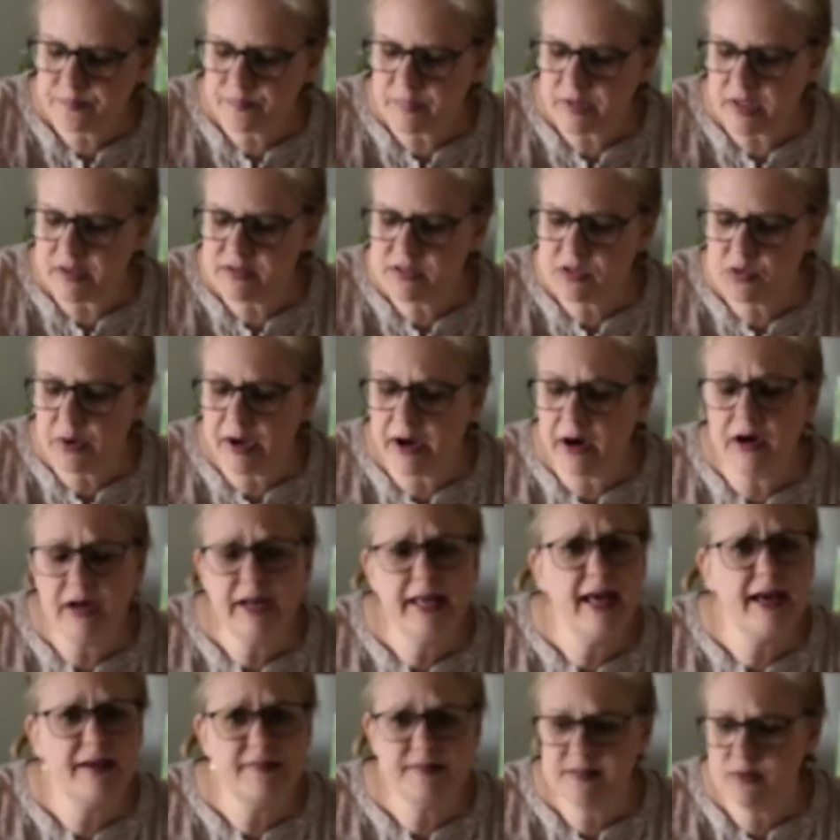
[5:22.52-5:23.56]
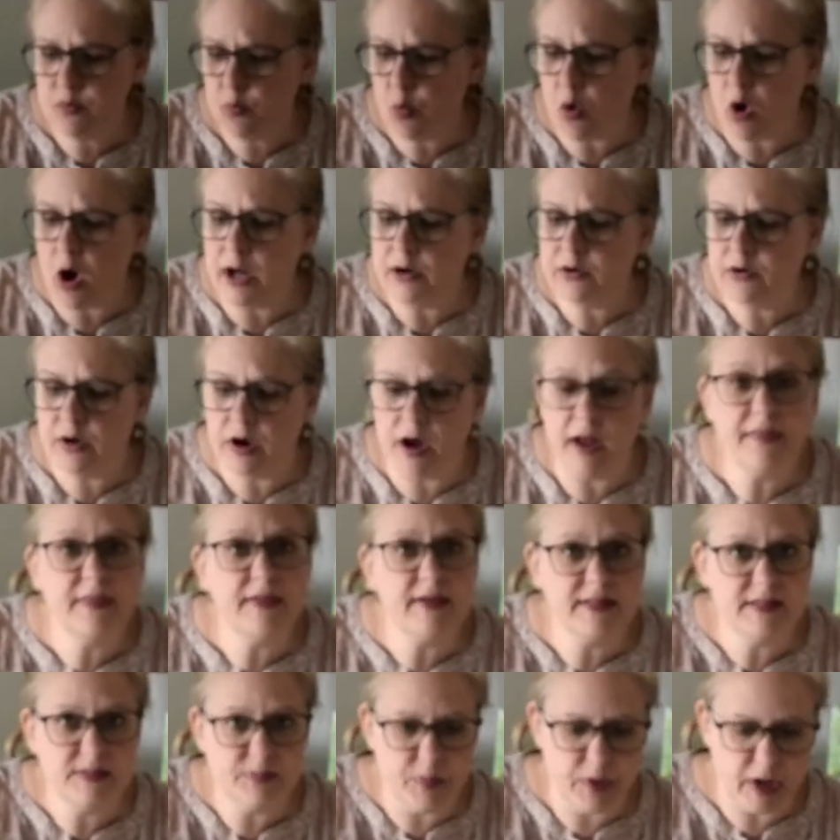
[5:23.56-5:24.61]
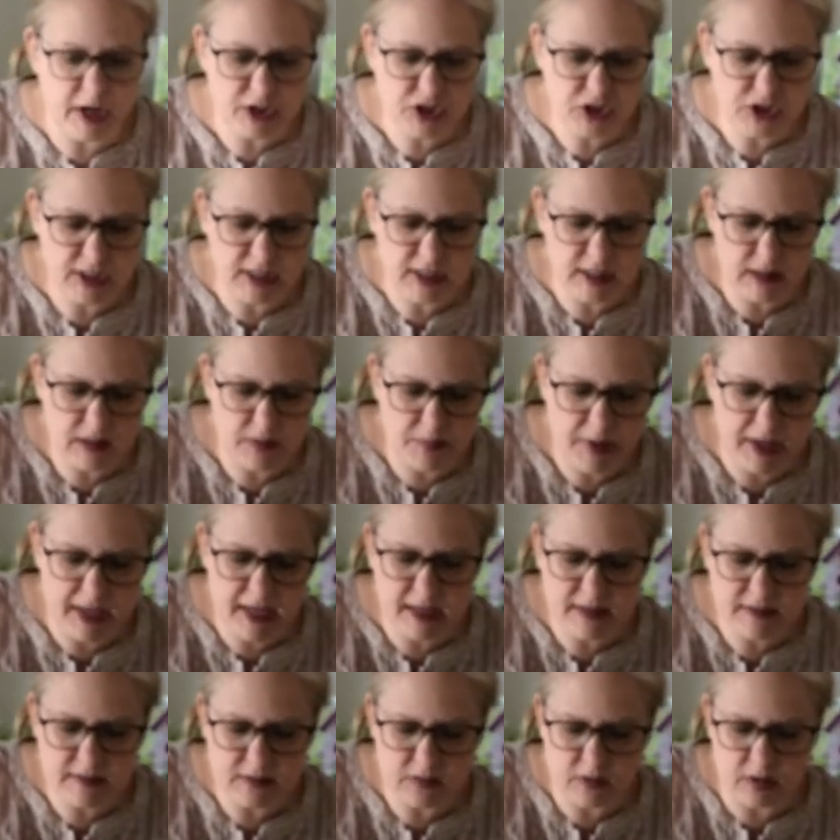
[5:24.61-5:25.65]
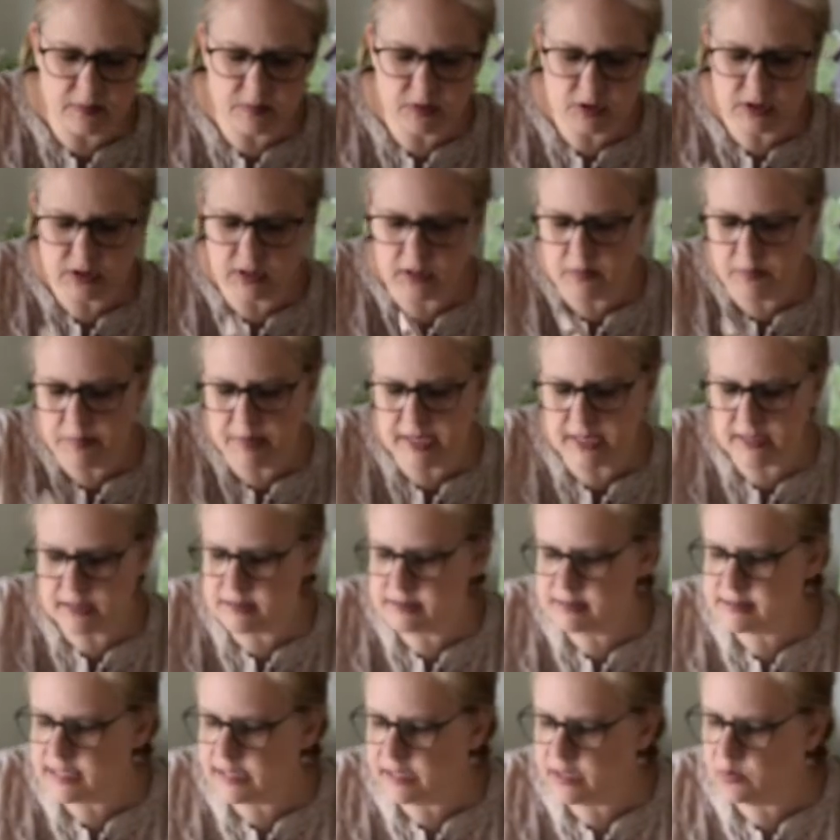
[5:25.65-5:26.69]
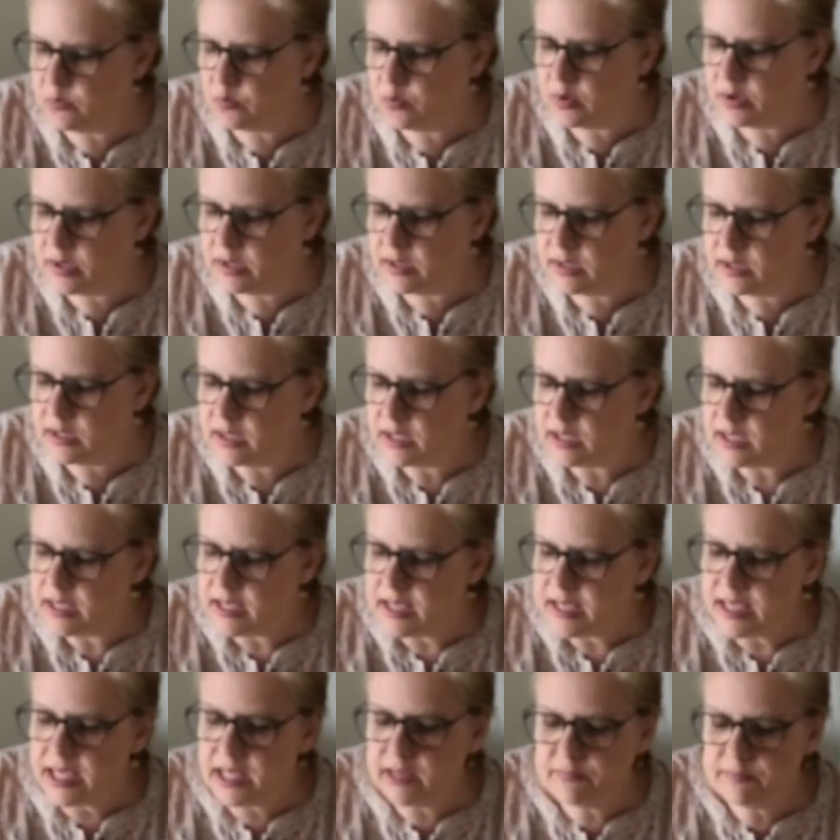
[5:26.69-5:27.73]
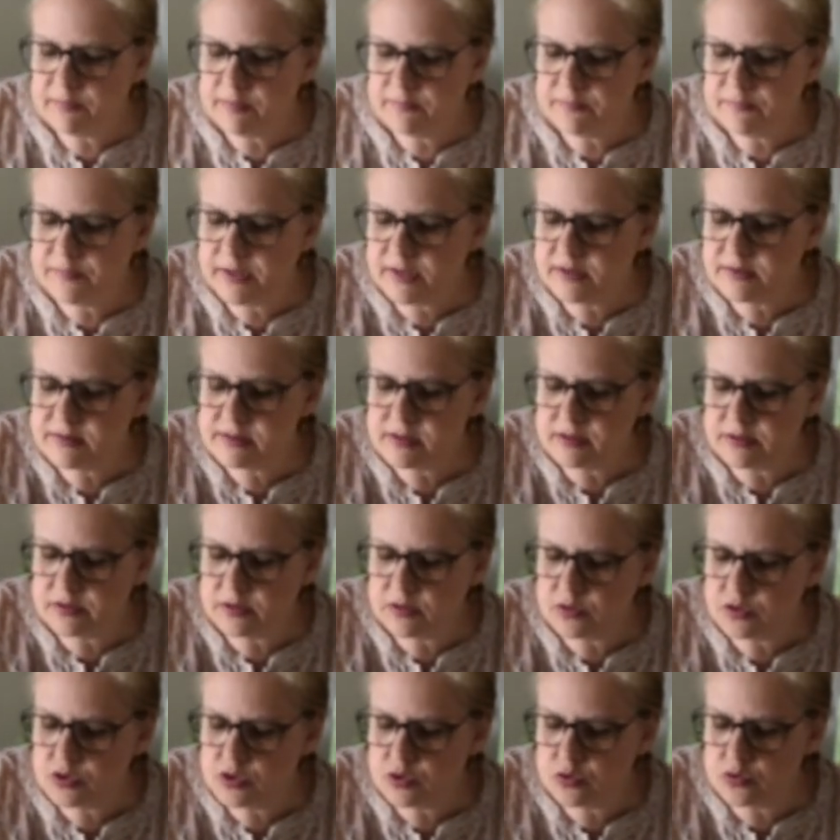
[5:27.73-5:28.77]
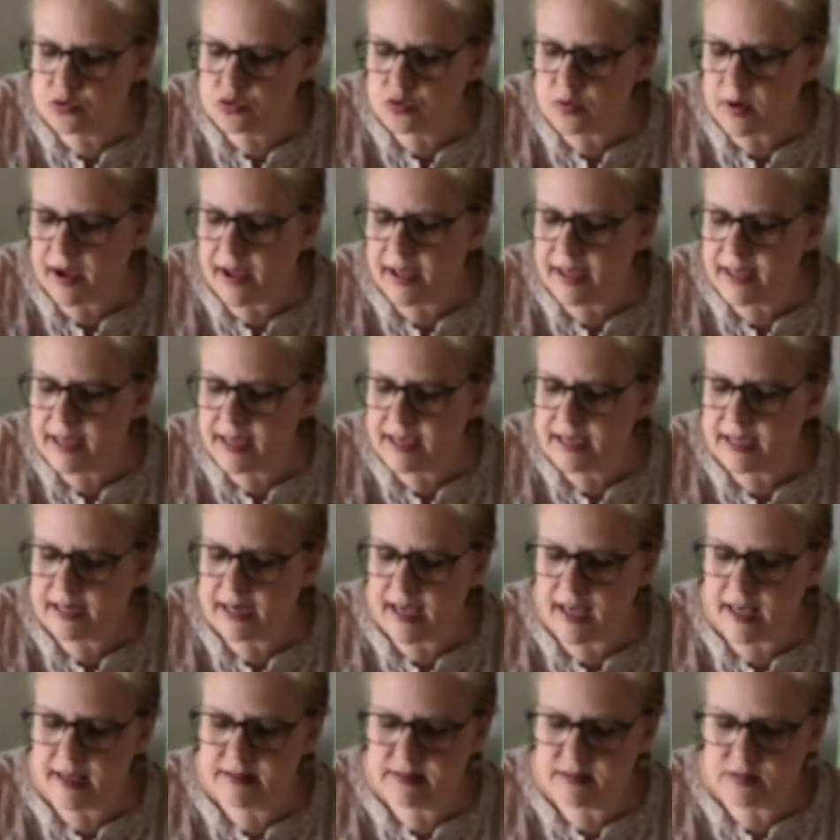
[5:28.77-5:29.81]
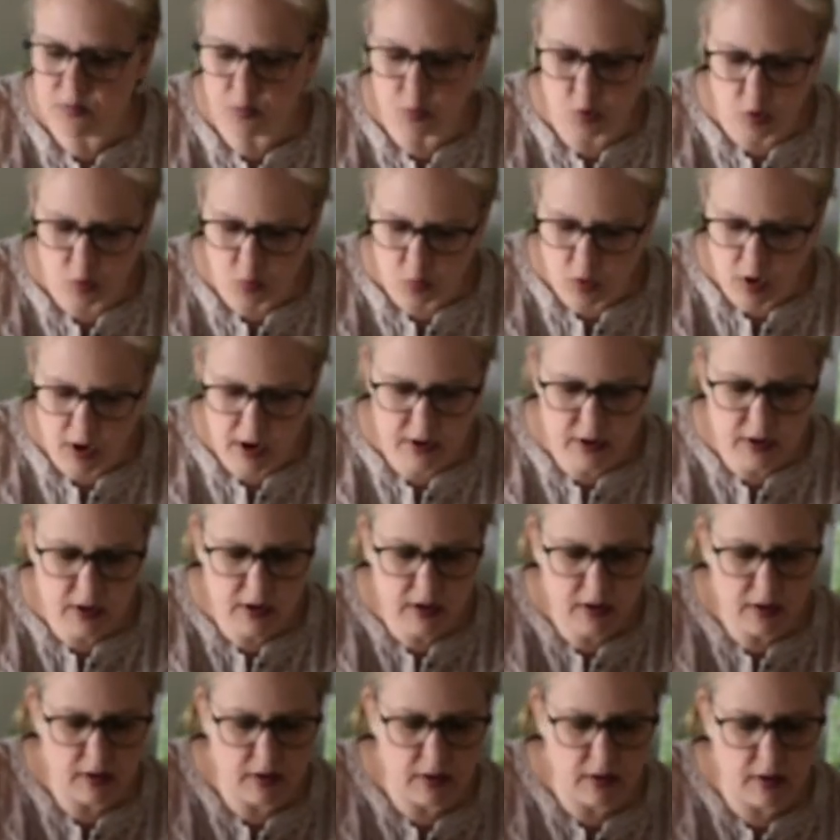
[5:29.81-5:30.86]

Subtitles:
So I already have some water on this brush and in the paint, so I'm just going to paint a second one. If it feels a little too dry, I can add some more water.